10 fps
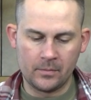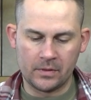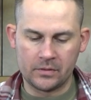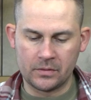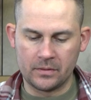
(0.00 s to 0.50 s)

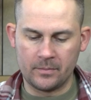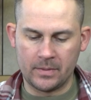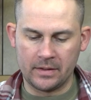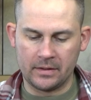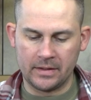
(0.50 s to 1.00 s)
Make sure that
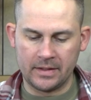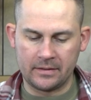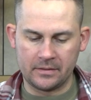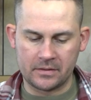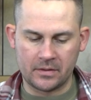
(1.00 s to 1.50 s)
my
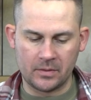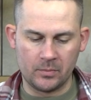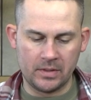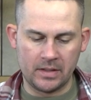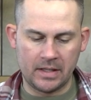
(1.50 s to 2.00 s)
length is going
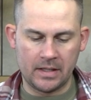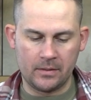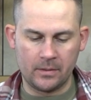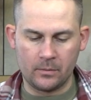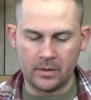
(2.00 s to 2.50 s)
to be
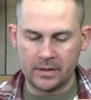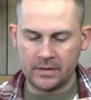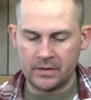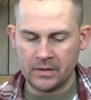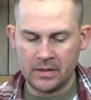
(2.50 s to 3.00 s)
how I
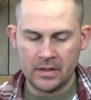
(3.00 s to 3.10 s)
want it,